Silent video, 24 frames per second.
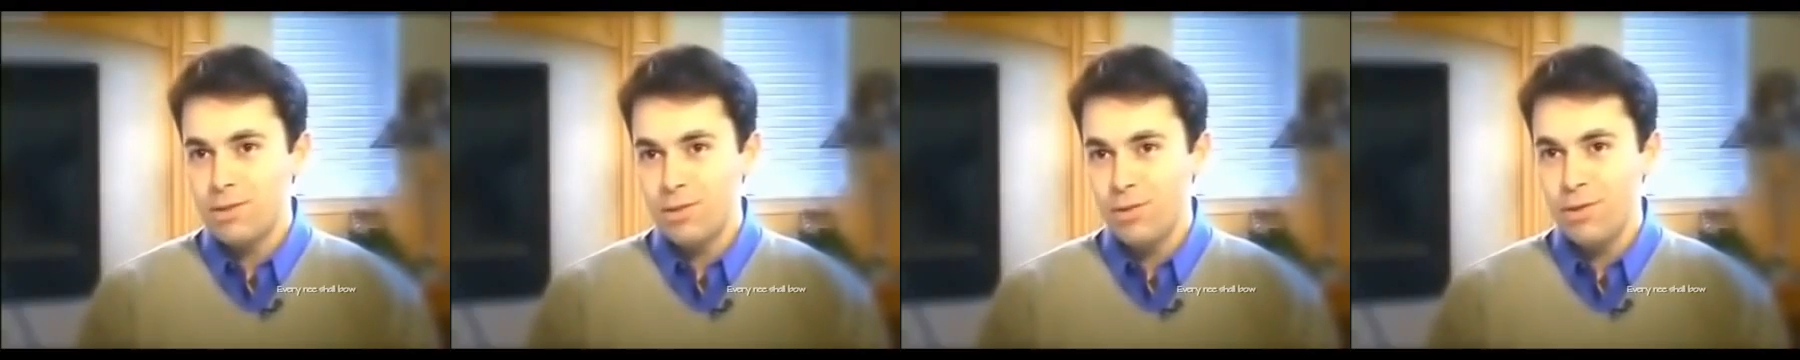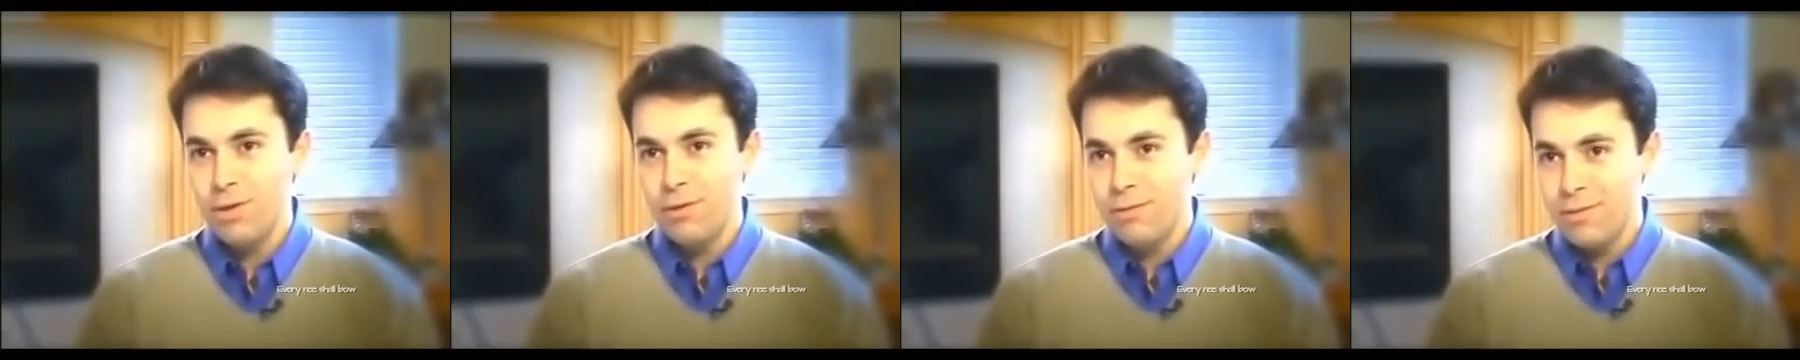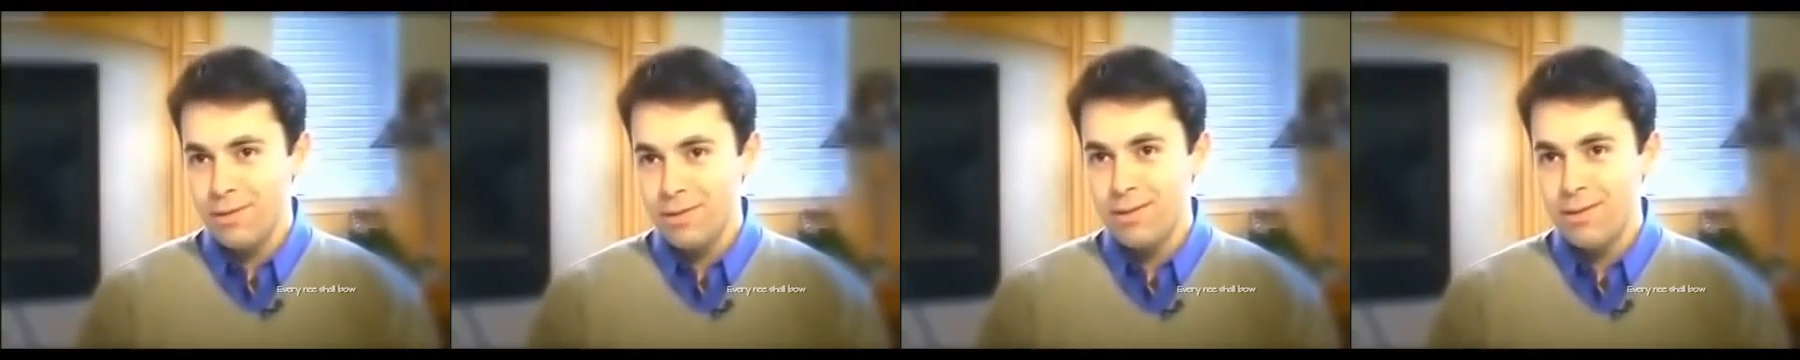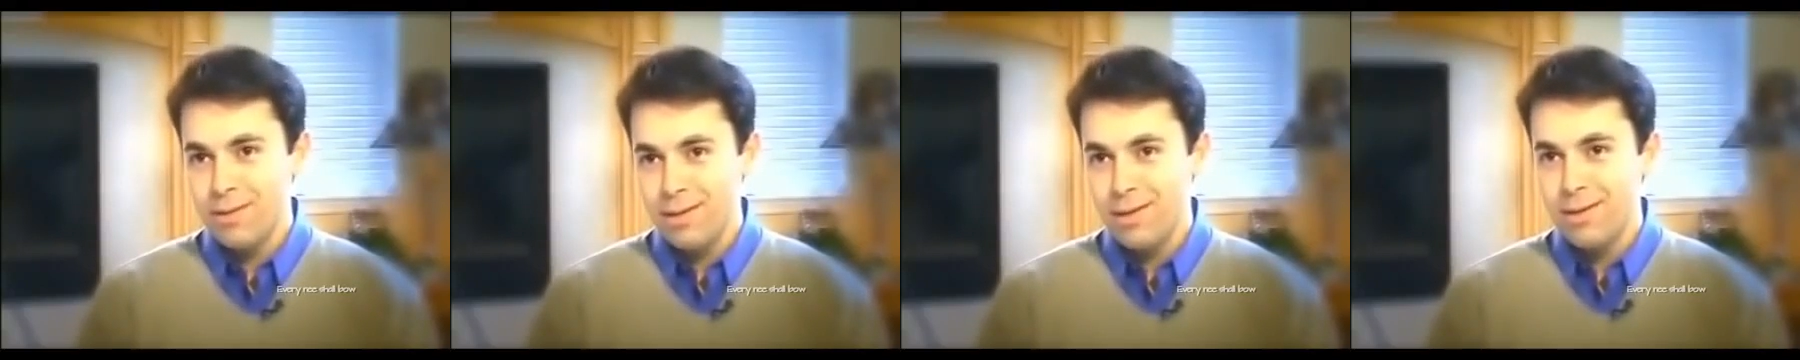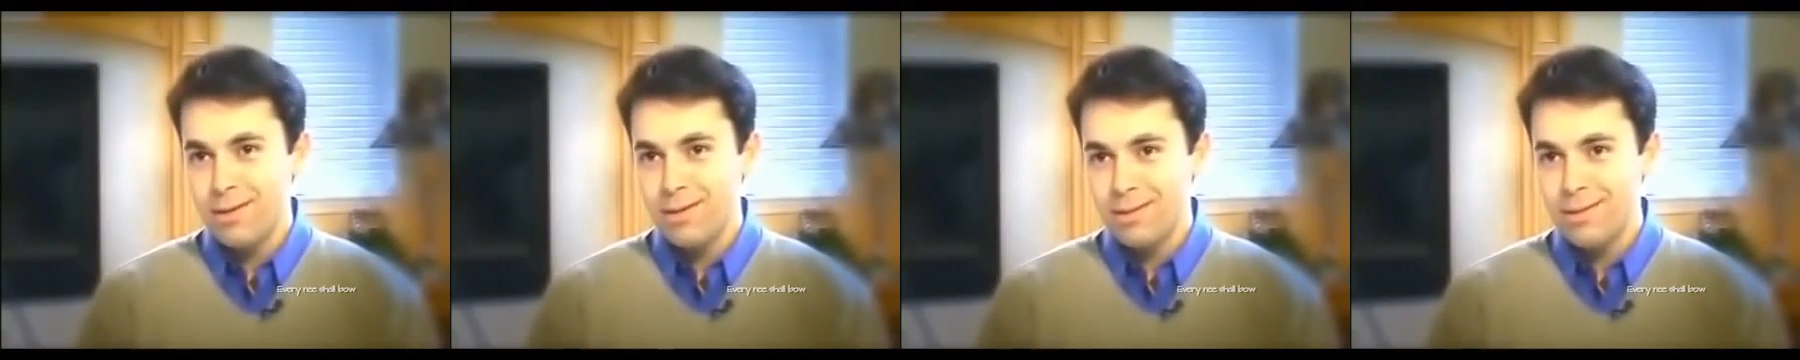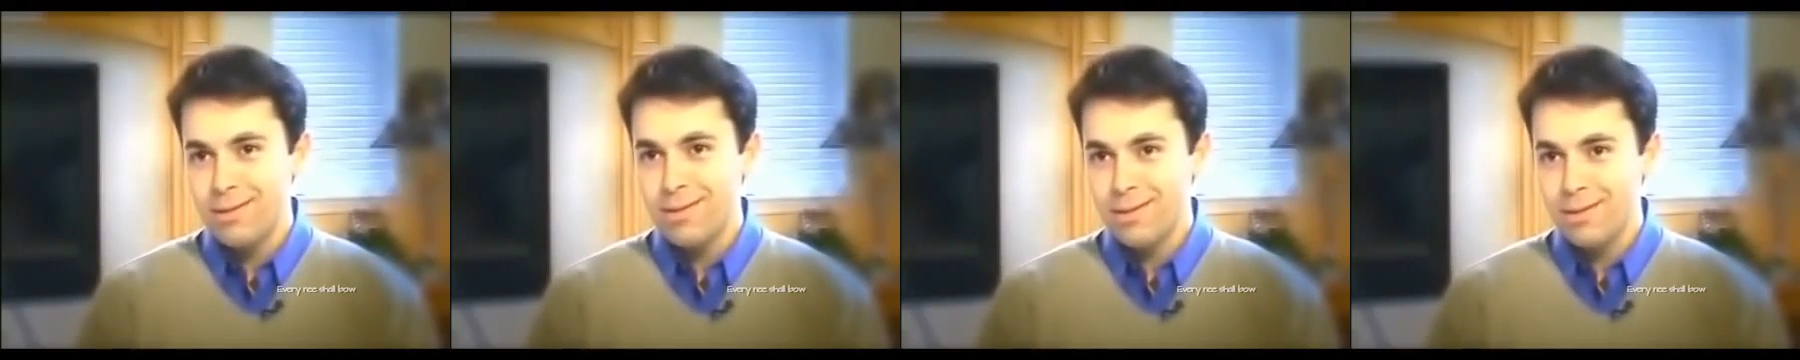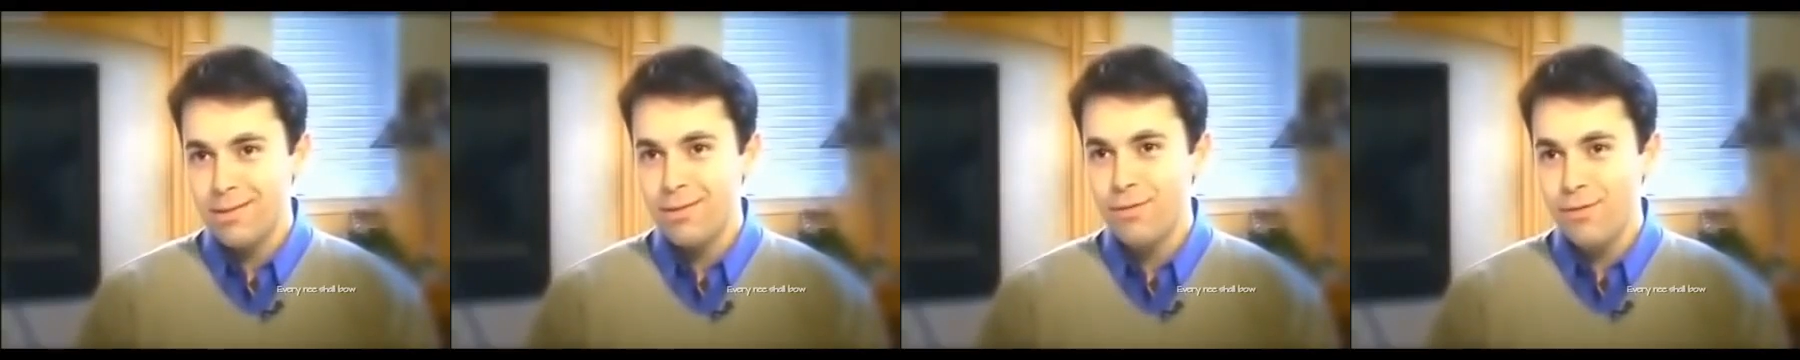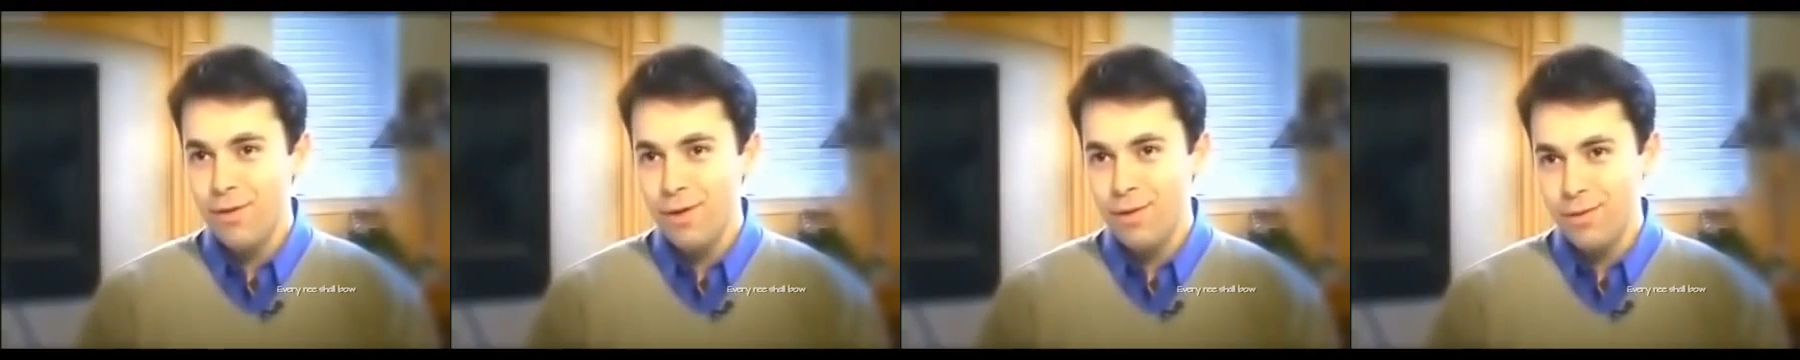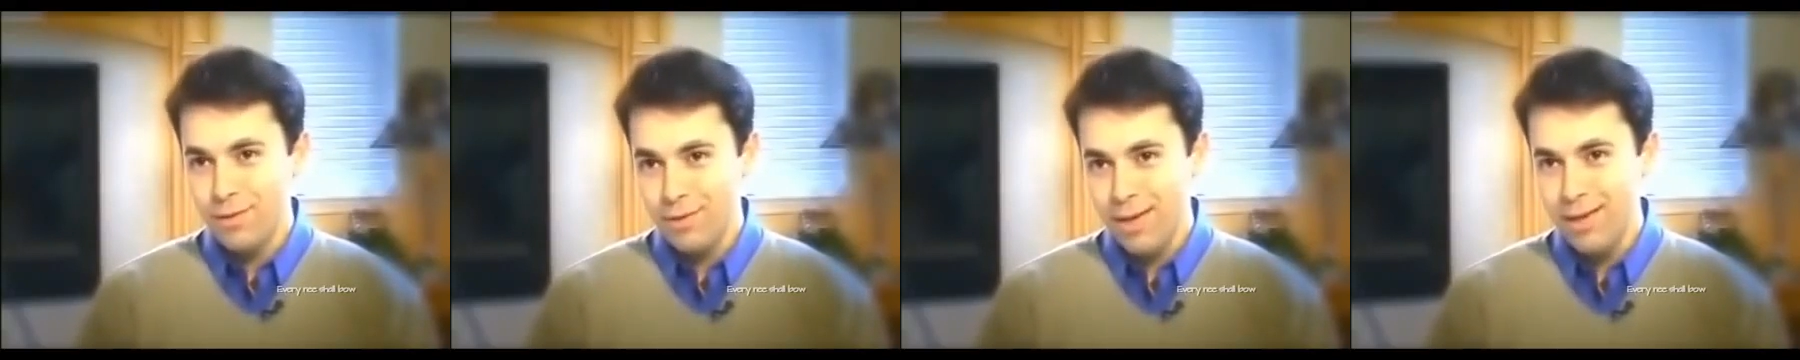don't even
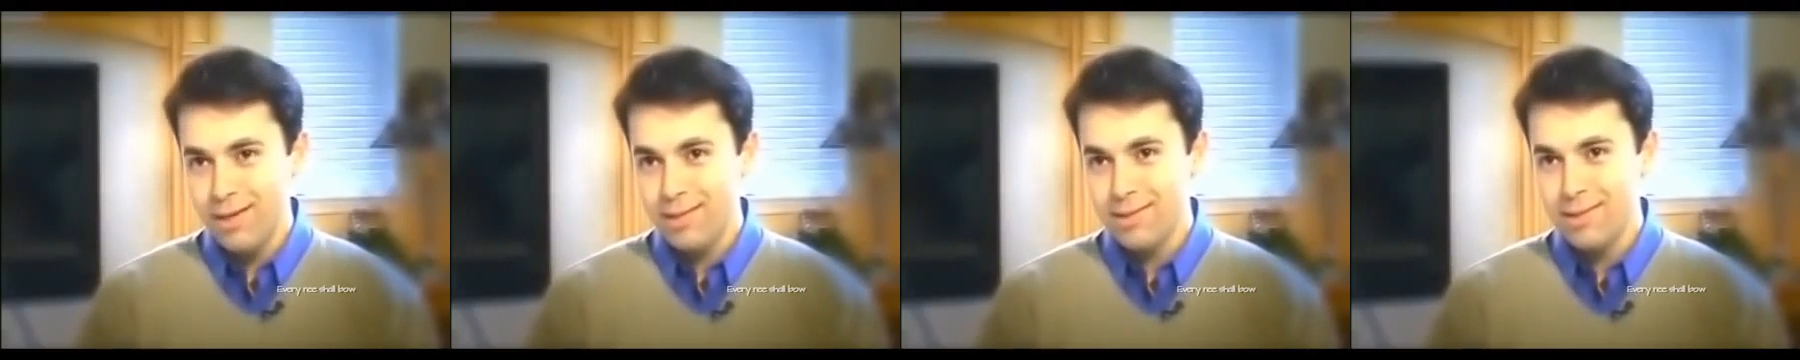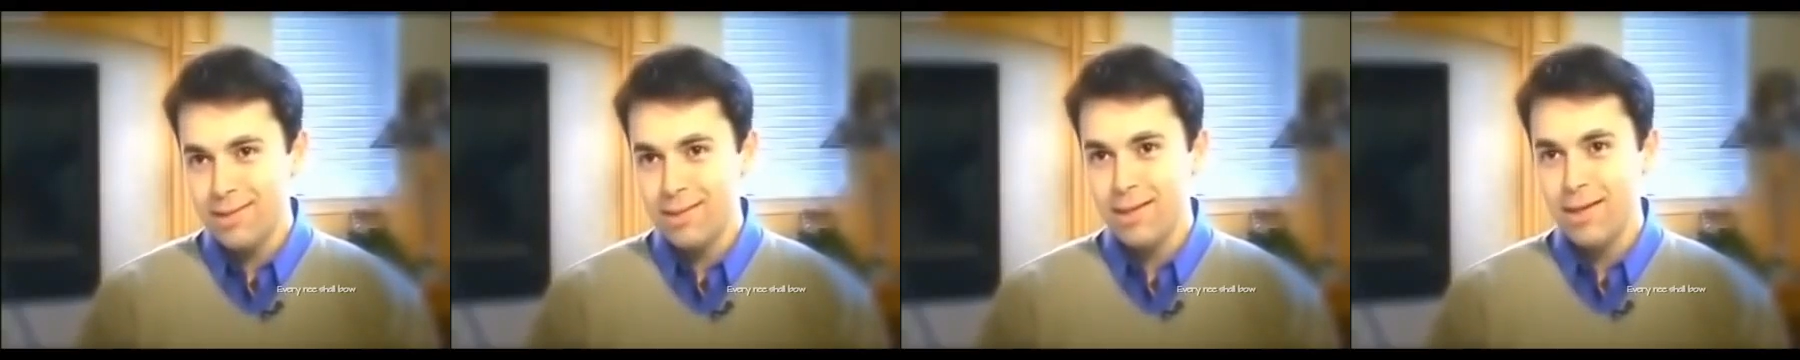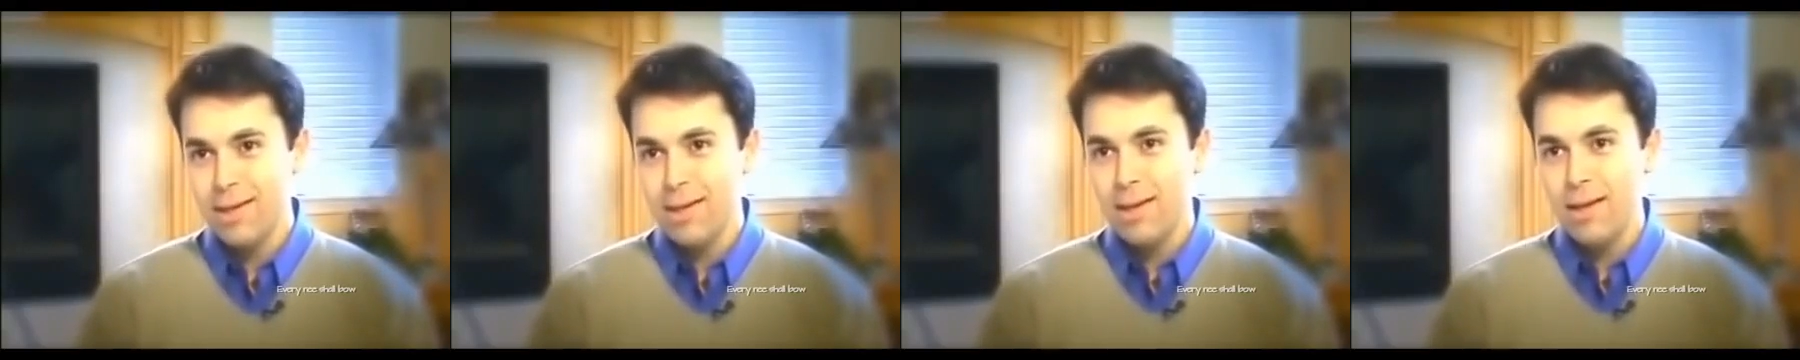follow that.